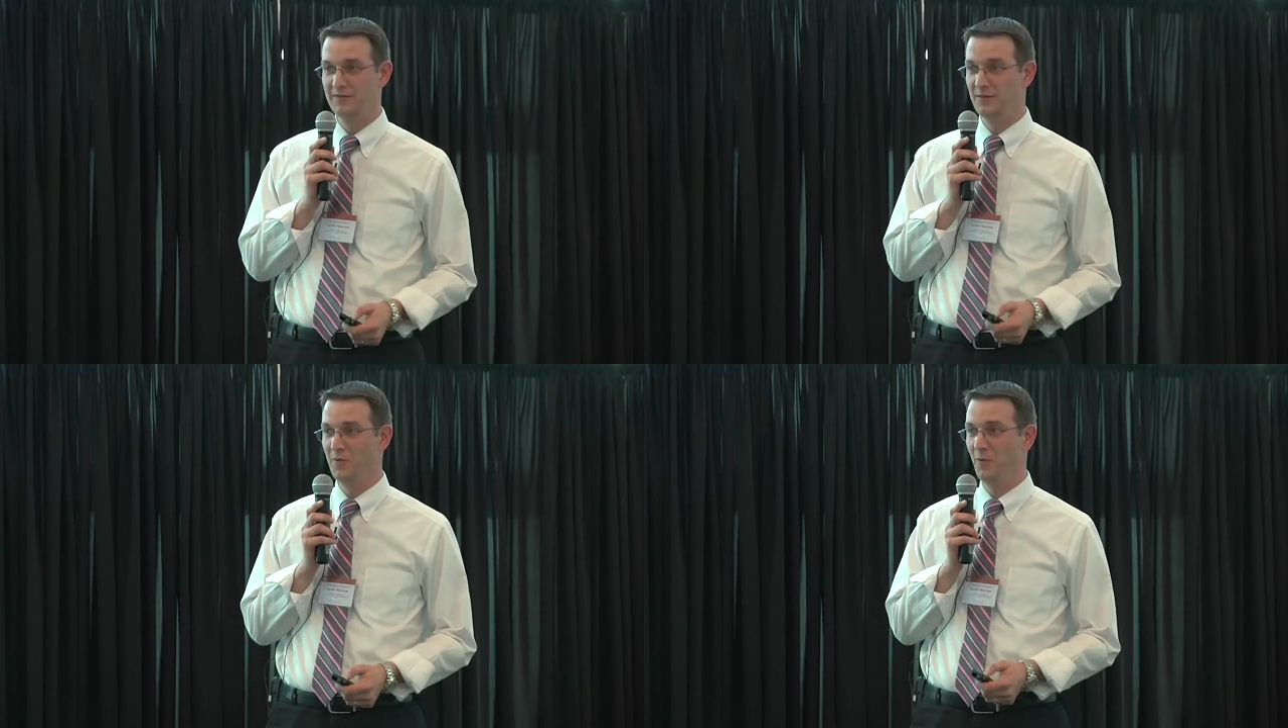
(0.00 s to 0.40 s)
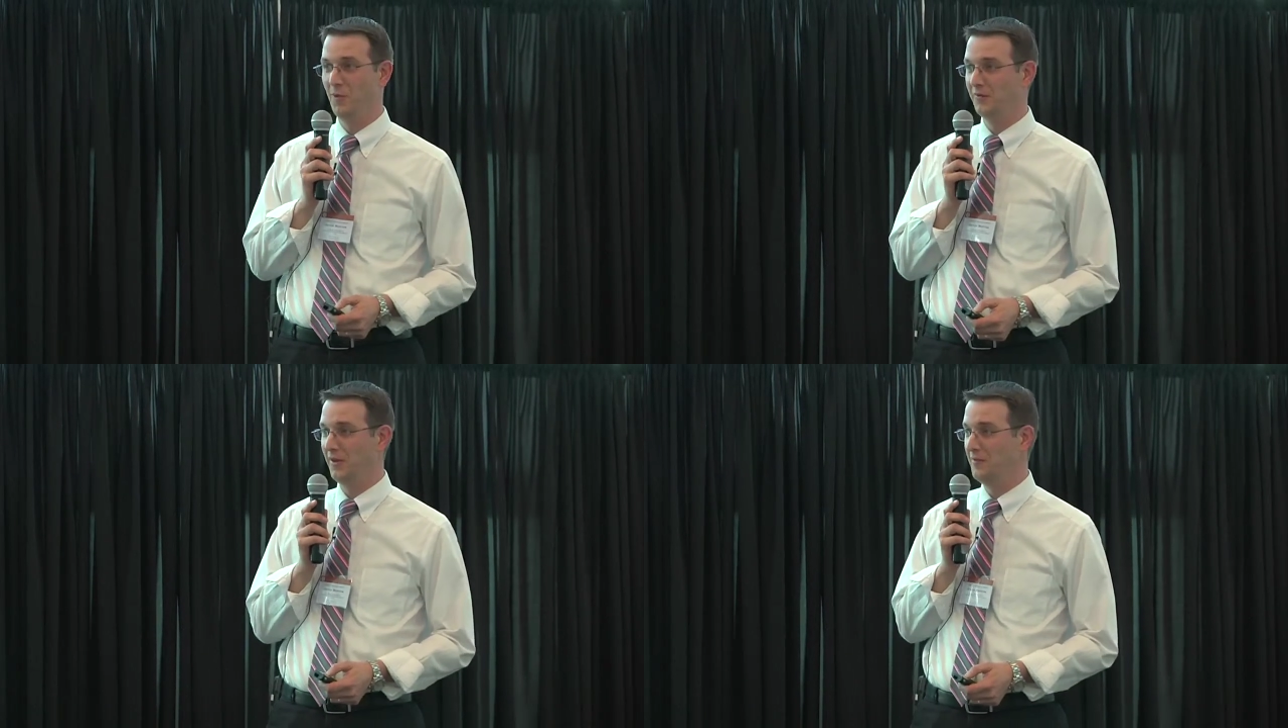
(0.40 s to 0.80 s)
some of the
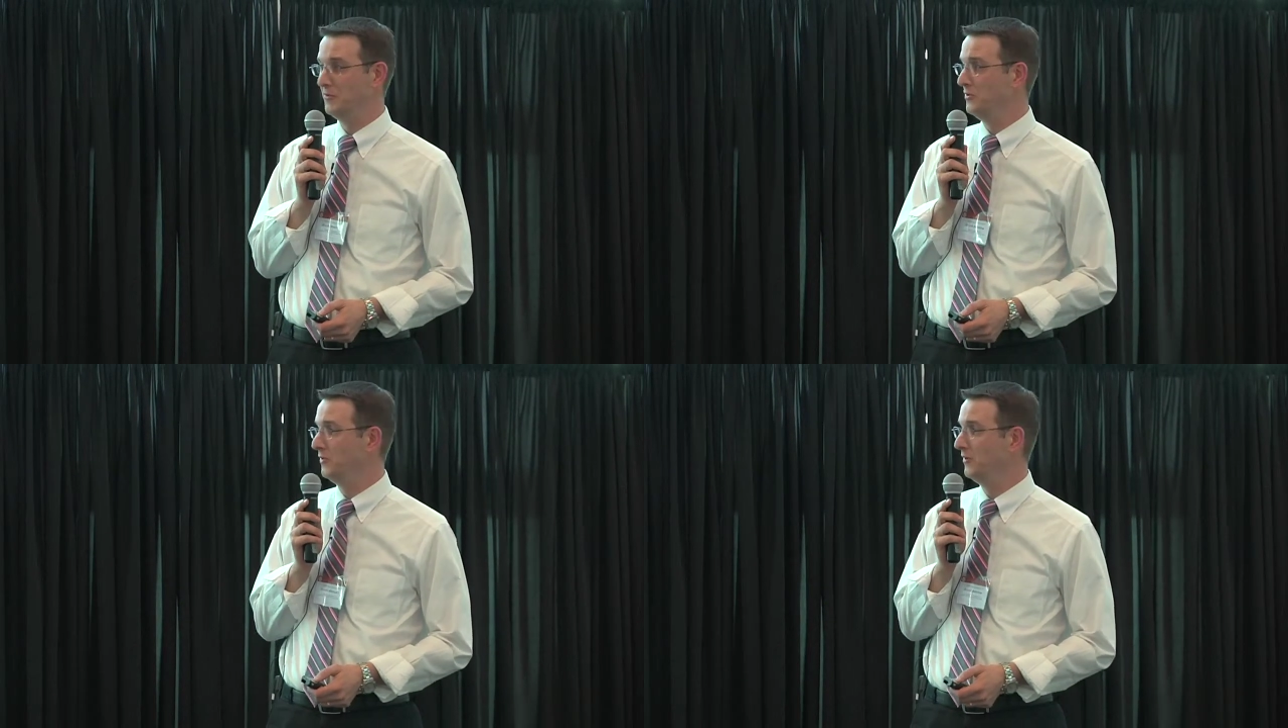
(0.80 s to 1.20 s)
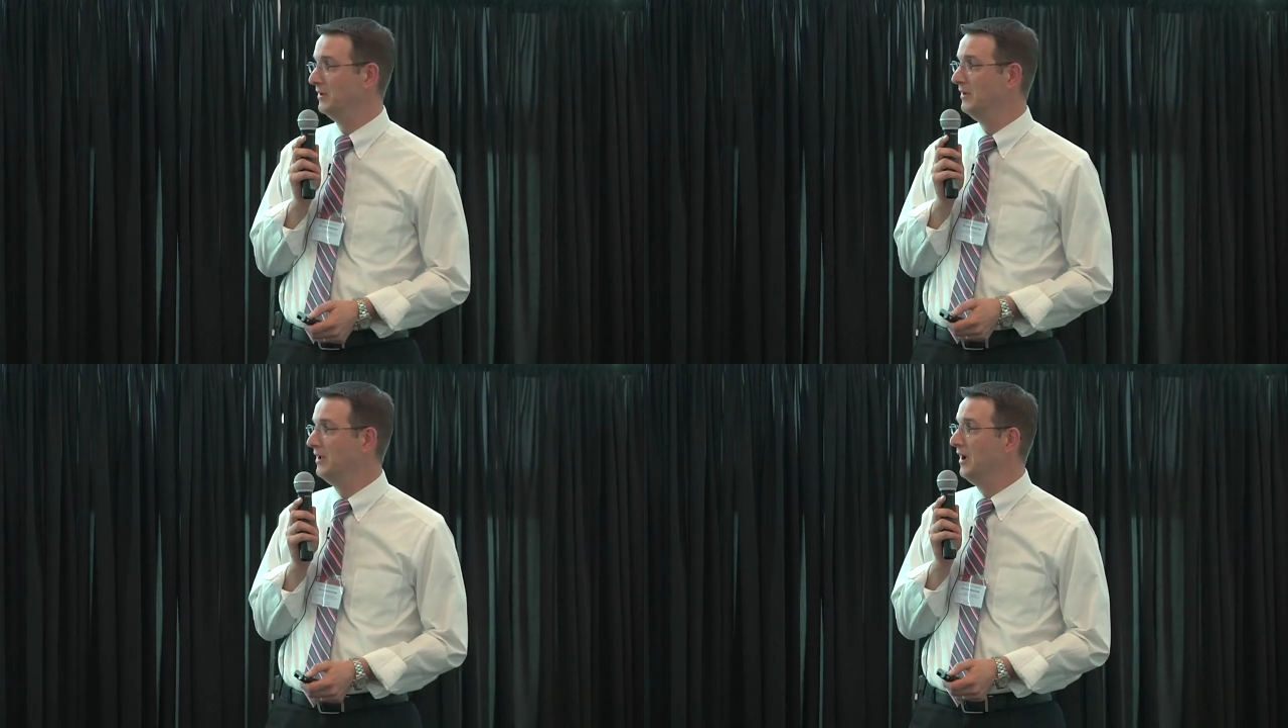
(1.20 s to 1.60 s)
work that I've been
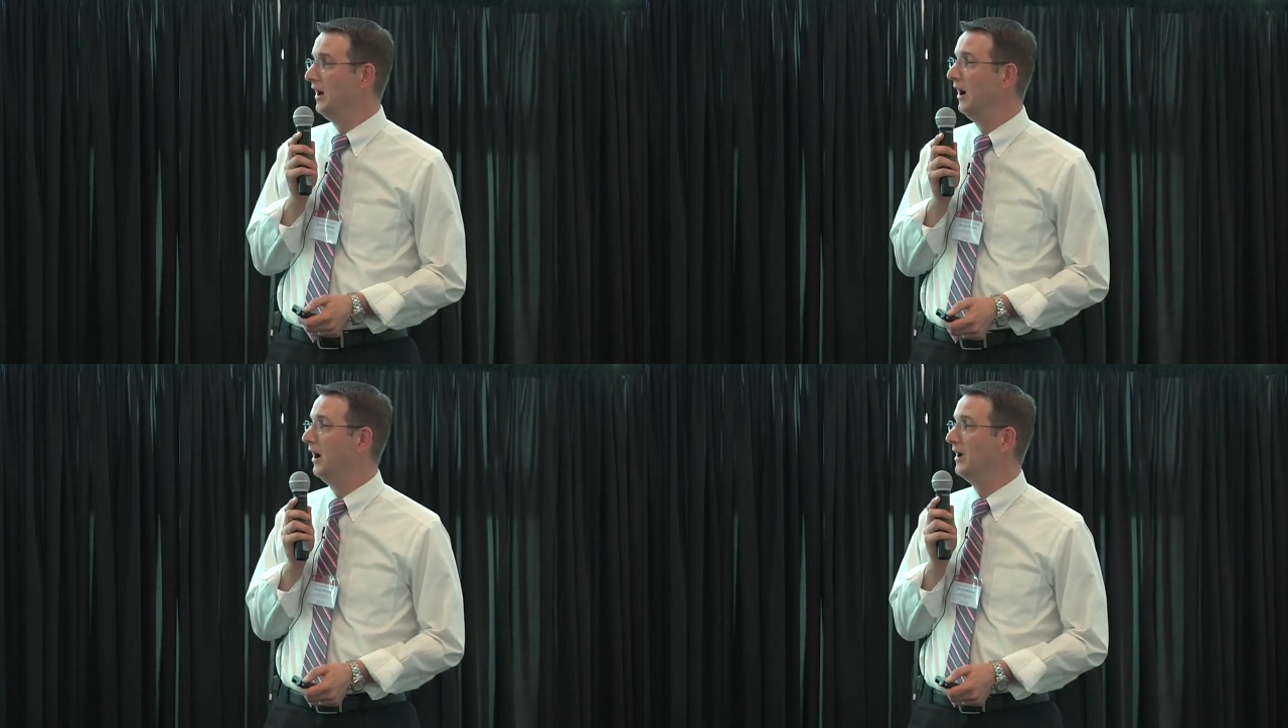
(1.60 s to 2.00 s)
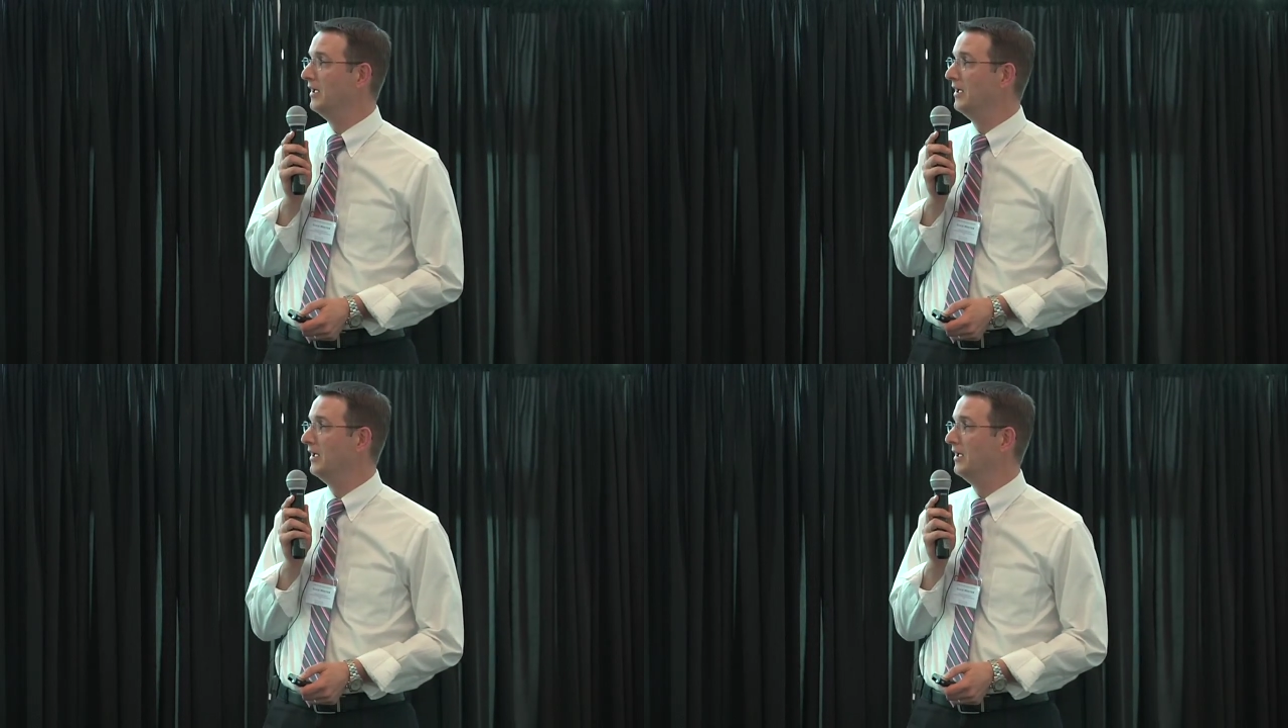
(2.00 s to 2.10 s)
doing uh,